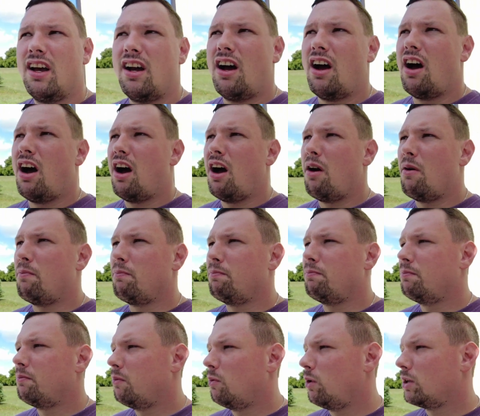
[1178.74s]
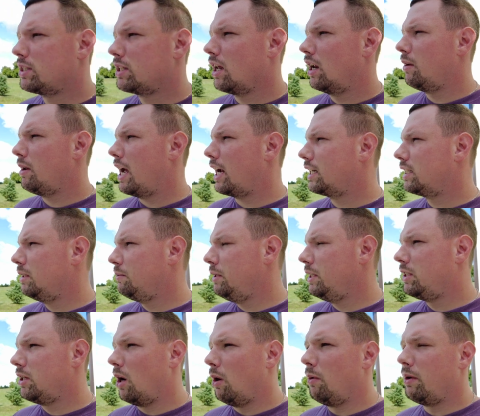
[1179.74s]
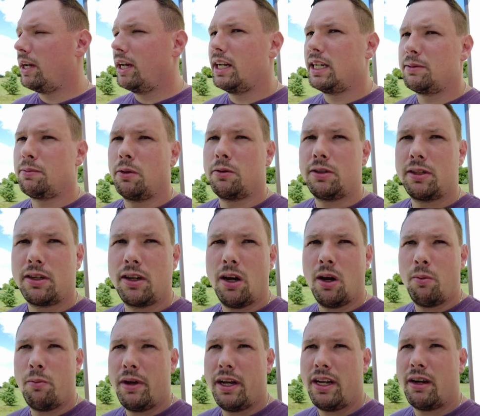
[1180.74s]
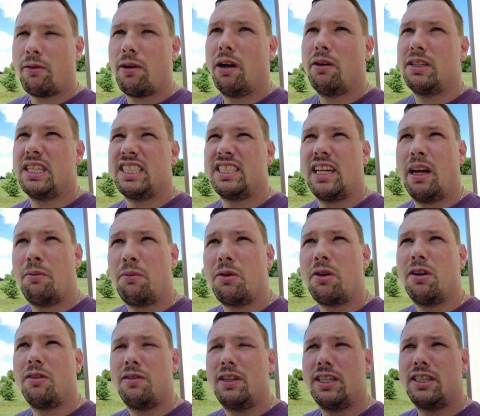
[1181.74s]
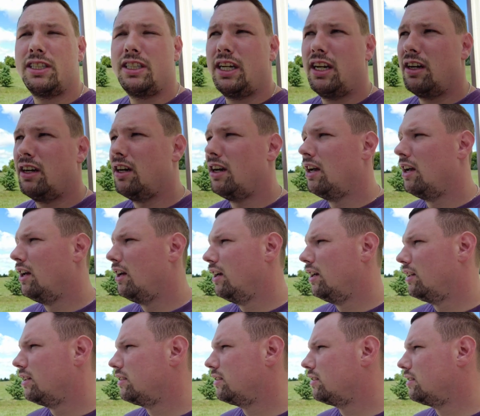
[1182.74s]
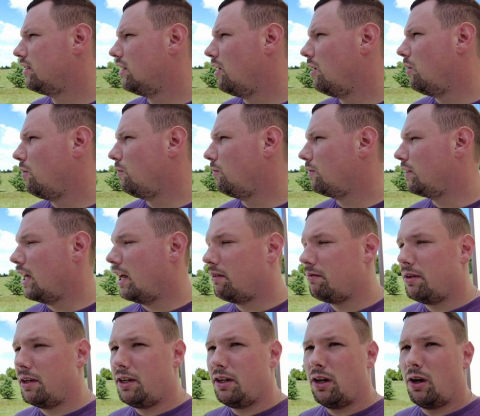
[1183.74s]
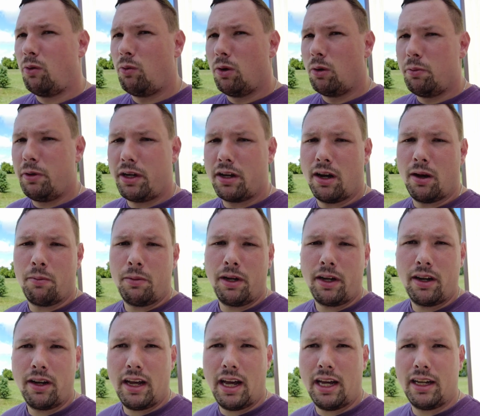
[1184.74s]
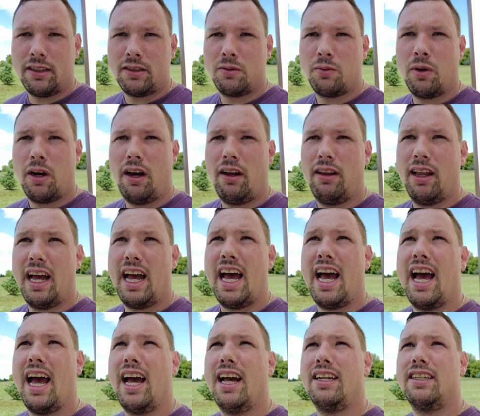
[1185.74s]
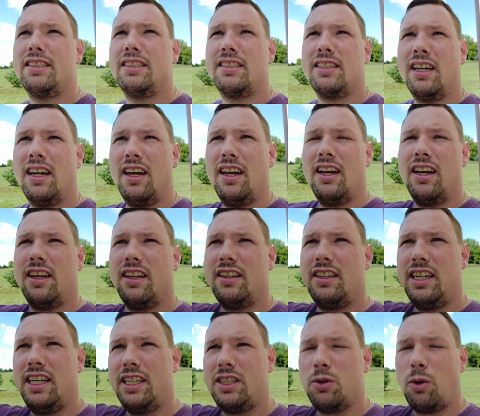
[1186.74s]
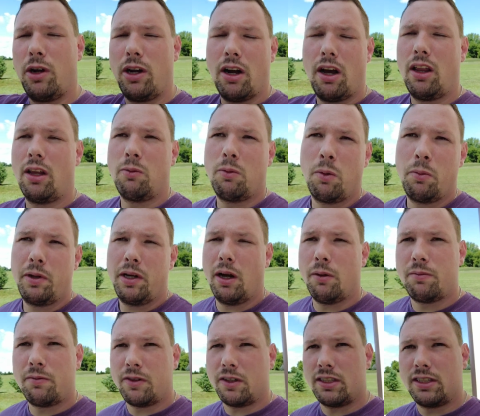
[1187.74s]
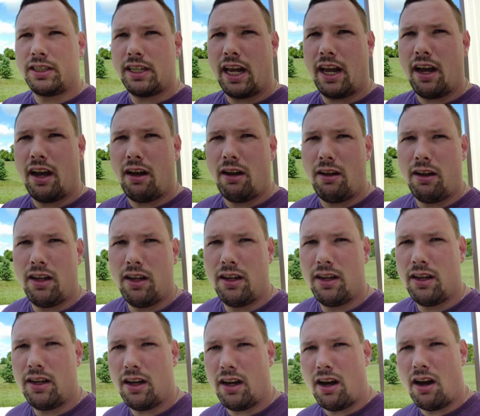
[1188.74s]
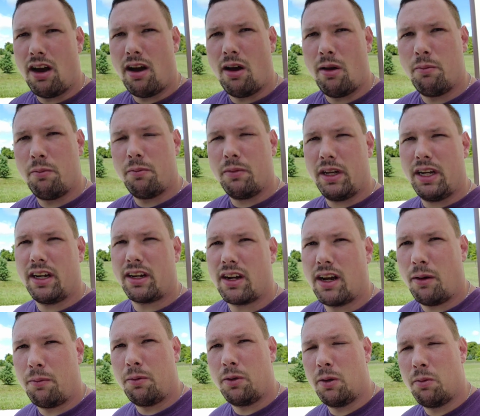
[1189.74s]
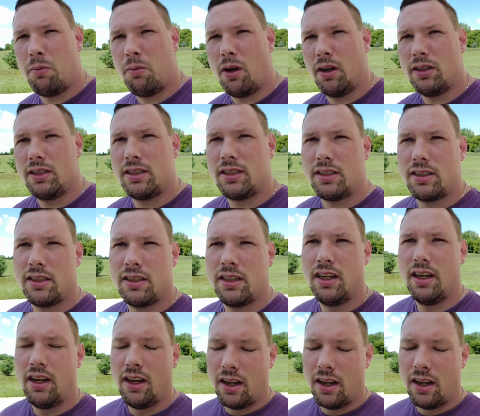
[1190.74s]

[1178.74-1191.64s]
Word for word: Um, what's going to actually be towing it is supposed to come in around December of this year. So that video will be coming, as well as the toy hauler will be up for sale um, in a couple of months